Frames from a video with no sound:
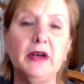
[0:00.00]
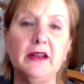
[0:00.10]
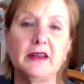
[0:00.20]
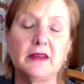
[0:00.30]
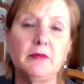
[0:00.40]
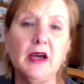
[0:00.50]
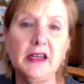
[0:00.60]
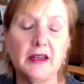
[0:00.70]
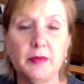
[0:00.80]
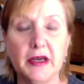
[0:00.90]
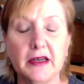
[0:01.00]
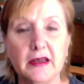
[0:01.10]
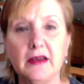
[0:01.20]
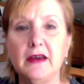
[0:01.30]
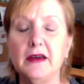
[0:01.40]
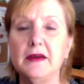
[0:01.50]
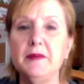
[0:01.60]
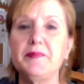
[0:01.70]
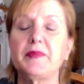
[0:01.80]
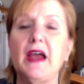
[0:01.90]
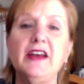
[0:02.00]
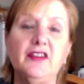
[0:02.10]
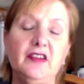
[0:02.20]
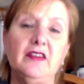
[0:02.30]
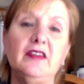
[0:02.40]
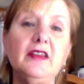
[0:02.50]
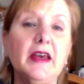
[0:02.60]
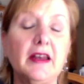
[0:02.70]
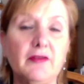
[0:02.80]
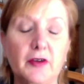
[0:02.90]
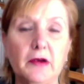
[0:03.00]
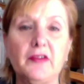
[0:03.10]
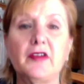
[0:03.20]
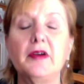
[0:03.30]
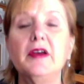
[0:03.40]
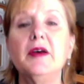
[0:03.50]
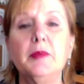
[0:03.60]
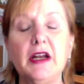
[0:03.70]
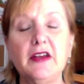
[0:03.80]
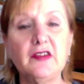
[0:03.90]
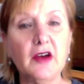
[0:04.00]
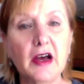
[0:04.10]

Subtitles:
Oh, she's not, you know, I mean, she was in good shape, yes, but she had